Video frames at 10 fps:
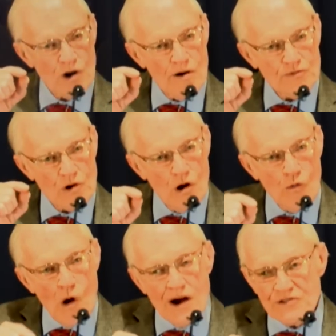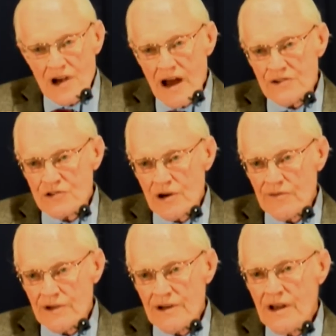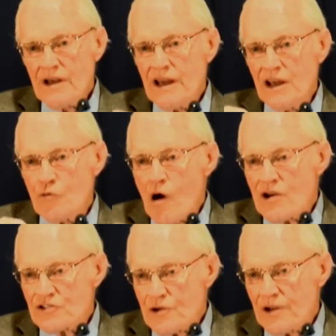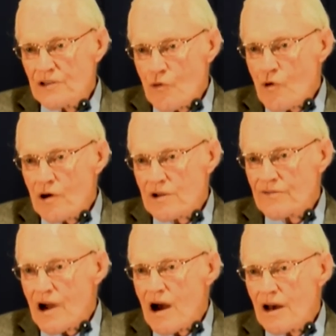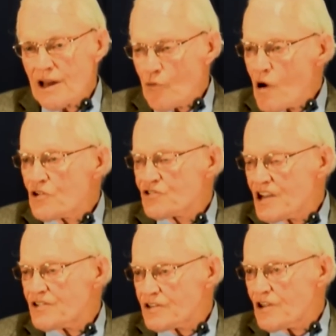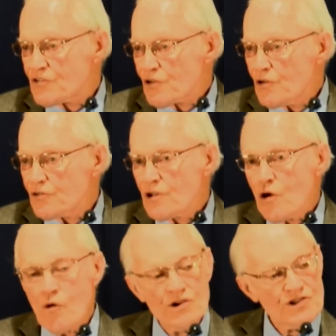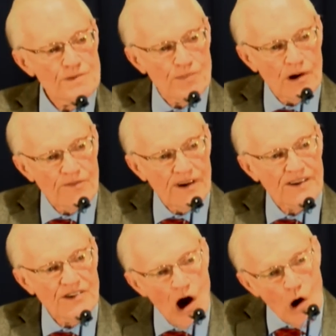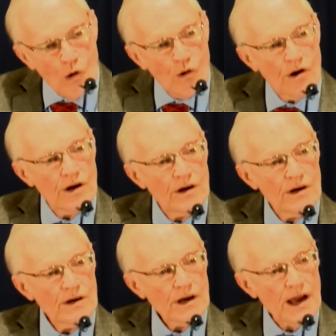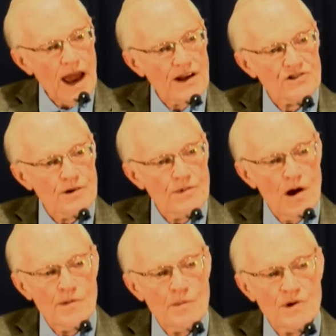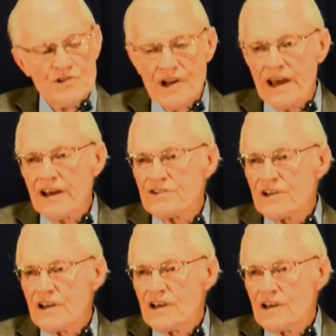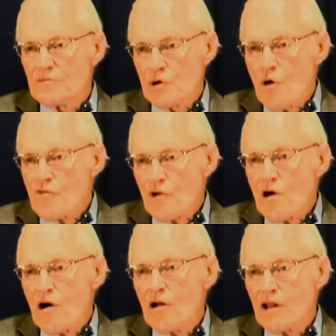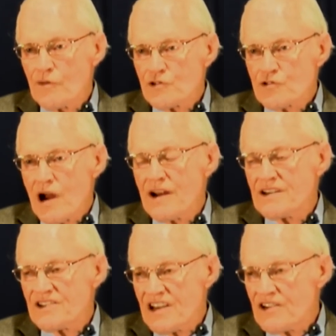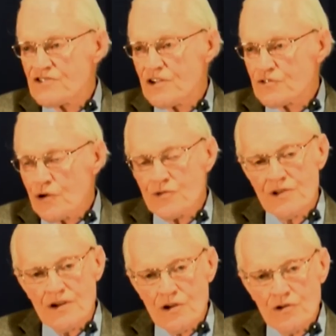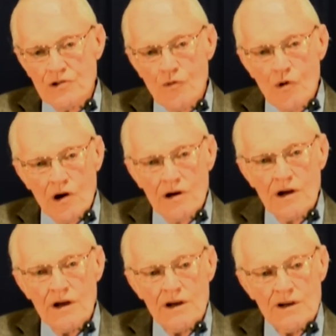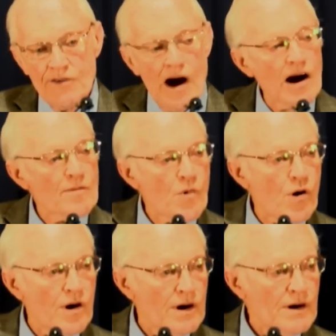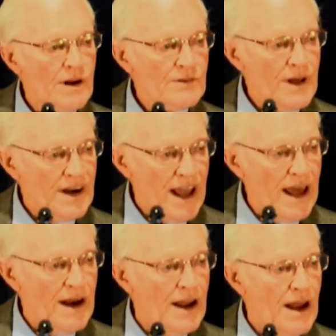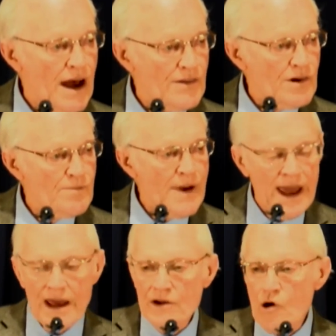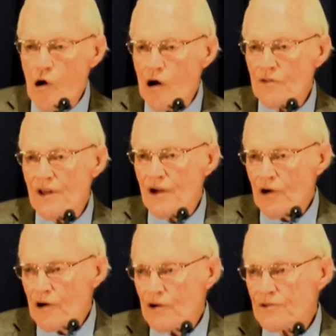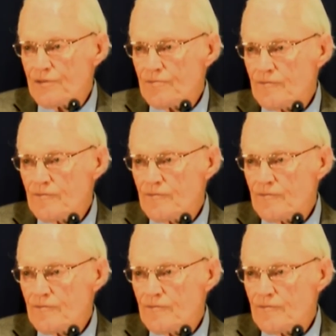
Armstrong was God's servant. He was doing the work of God. He was teaching the truth. Was he perfect? No. He had some human mistakes. But overall, he was trying to teach the truth and do the work far more than any other man on the earth.